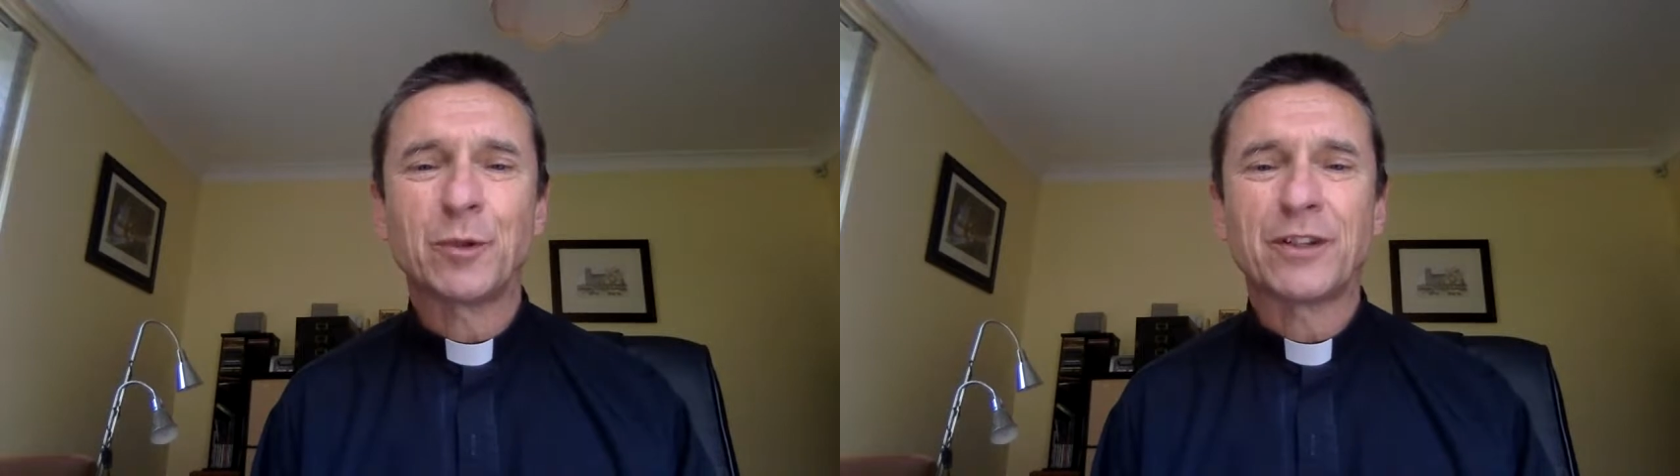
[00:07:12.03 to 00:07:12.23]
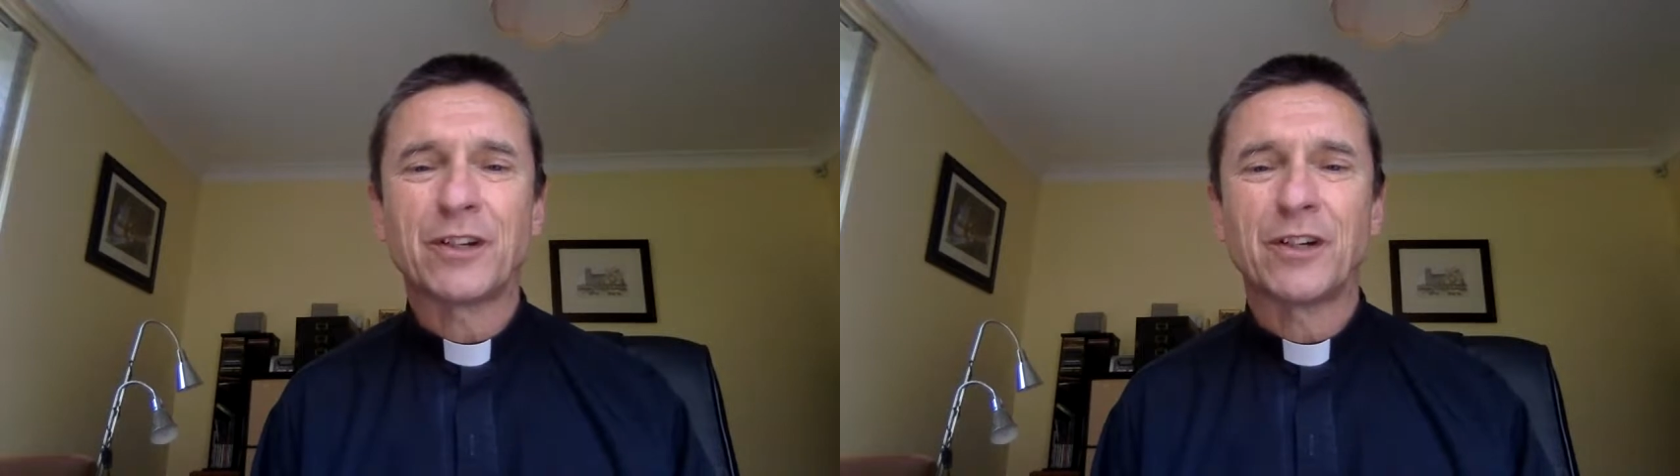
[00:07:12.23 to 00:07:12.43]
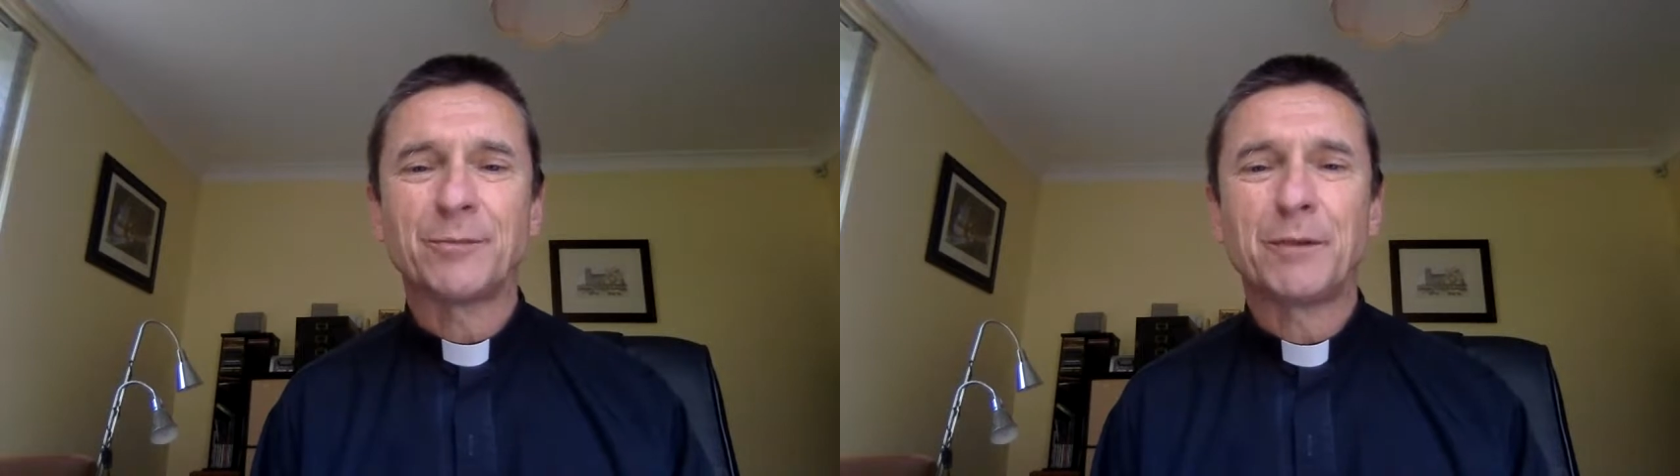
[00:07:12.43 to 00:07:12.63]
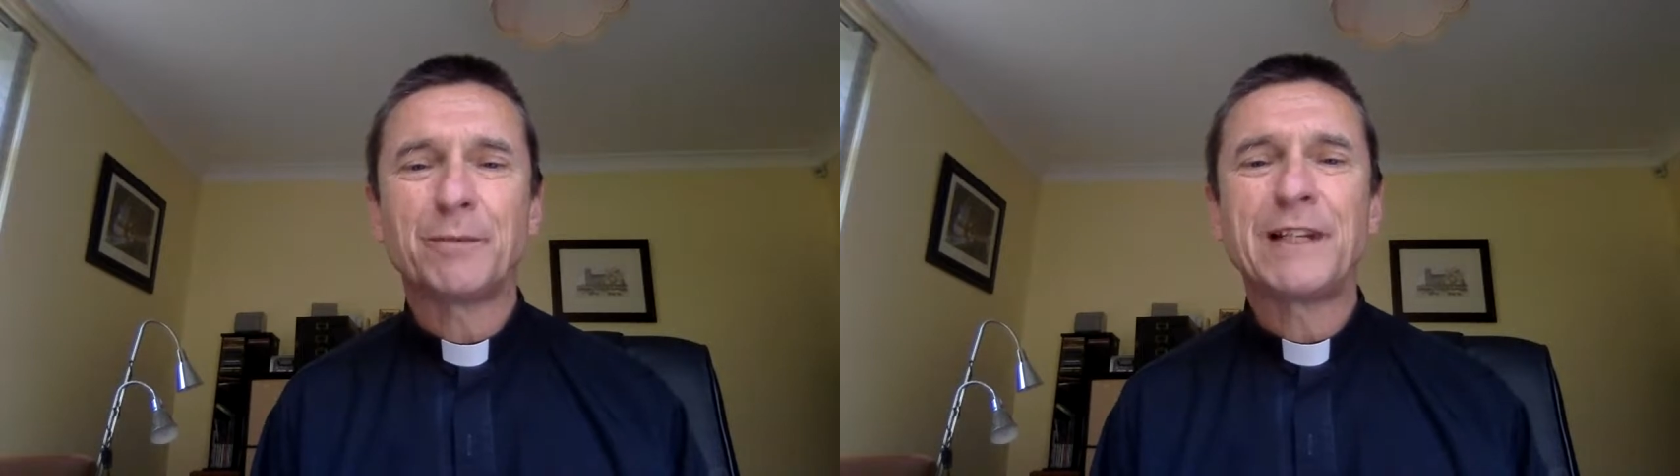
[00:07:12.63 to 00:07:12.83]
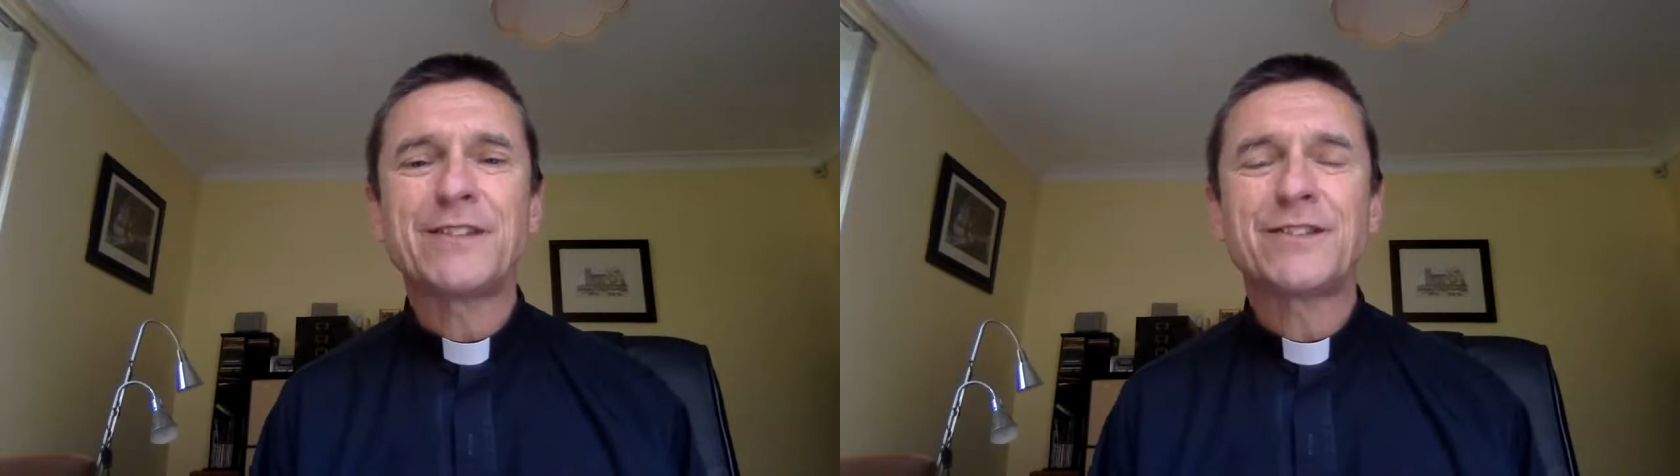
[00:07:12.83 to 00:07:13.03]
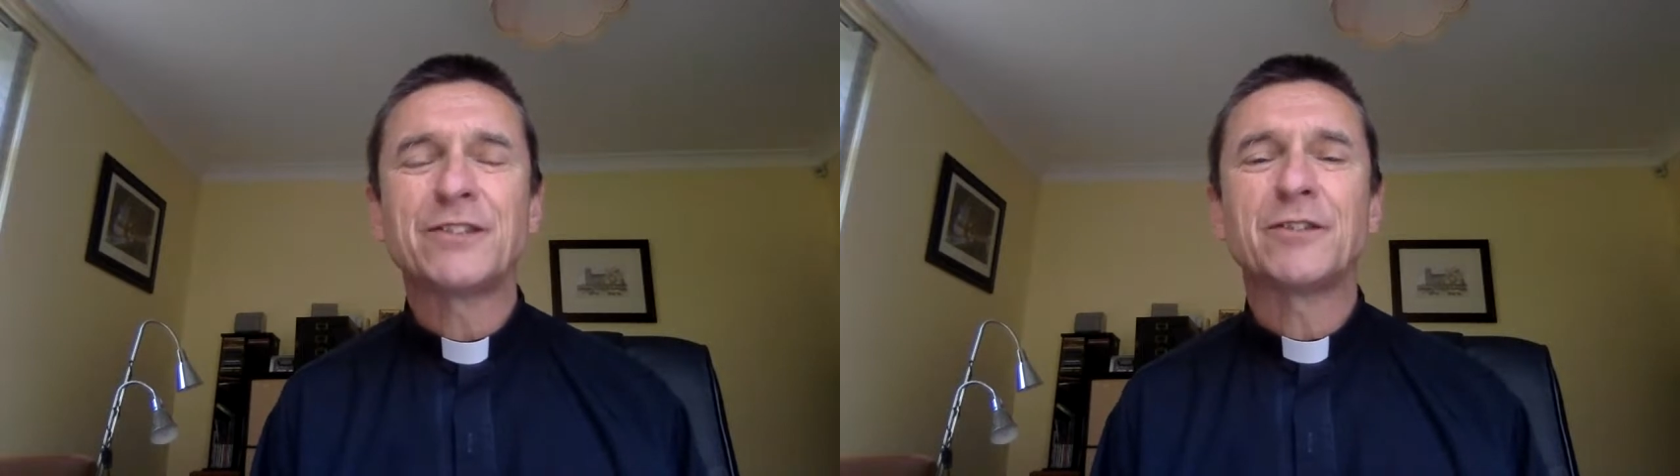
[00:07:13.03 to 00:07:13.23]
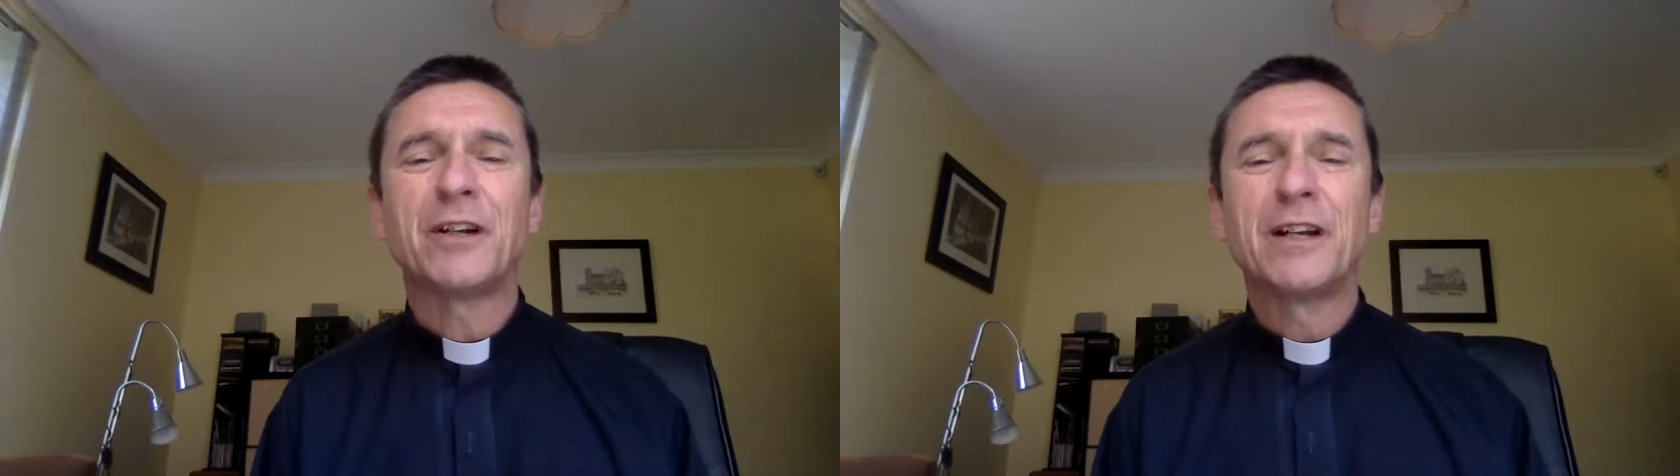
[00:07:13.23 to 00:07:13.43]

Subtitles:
with God. But please do